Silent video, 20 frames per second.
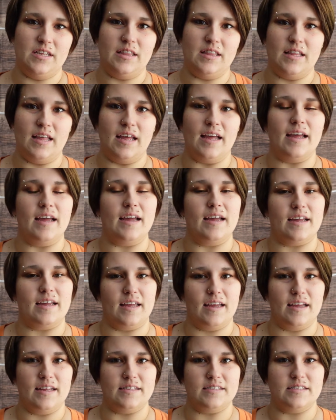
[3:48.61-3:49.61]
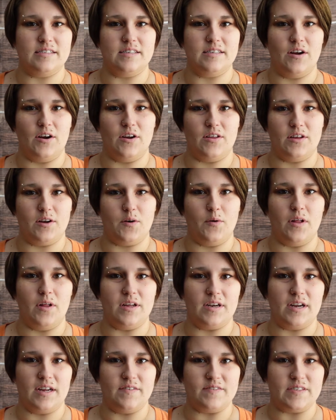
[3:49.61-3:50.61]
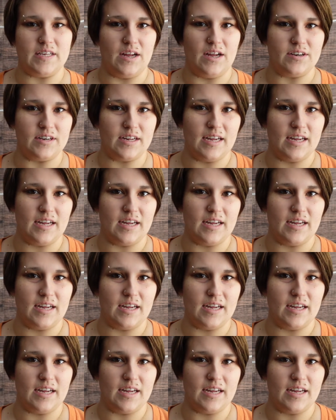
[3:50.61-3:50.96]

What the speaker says: that it gets or the quality of sound